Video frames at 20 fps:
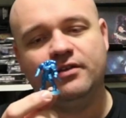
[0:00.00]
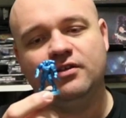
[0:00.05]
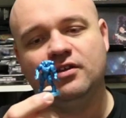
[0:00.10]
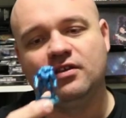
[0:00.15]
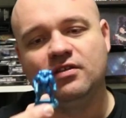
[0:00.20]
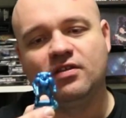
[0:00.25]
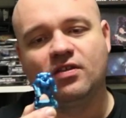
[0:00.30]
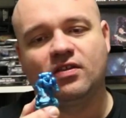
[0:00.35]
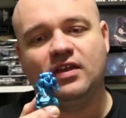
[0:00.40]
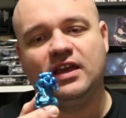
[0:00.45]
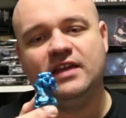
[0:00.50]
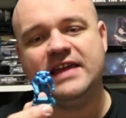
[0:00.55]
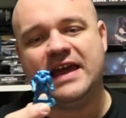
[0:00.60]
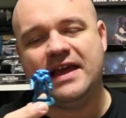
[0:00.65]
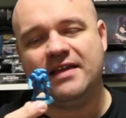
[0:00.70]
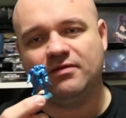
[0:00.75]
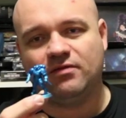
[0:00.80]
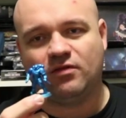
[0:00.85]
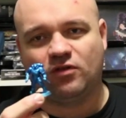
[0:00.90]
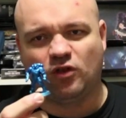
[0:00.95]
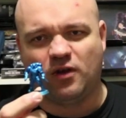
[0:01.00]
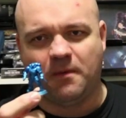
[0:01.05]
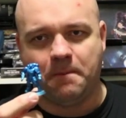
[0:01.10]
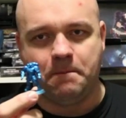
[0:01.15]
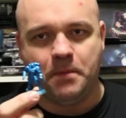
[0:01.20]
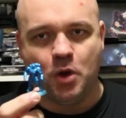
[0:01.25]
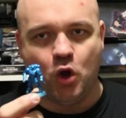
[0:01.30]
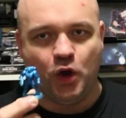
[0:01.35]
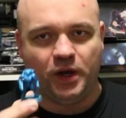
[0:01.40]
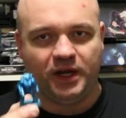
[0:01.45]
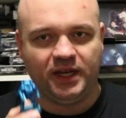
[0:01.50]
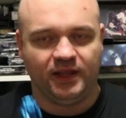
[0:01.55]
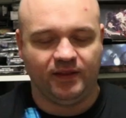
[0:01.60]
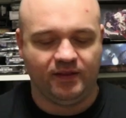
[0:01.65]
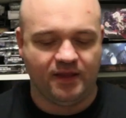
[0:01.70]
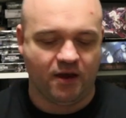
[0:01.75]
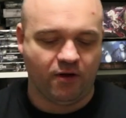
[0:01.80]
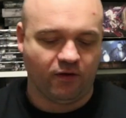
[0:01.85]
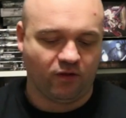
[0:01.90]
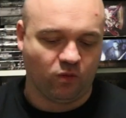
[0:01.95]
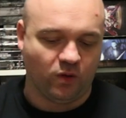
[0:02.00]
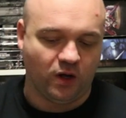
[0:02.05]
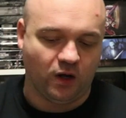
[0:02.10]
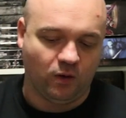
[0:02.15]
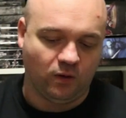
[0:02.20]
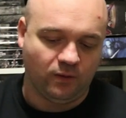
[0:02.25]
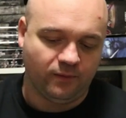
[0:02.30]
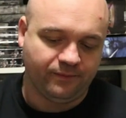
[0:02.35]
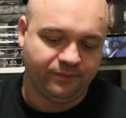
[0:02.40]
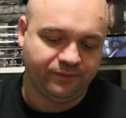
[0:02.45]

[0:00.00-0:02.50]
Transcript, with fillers: And you can see that sort of burning in there as well.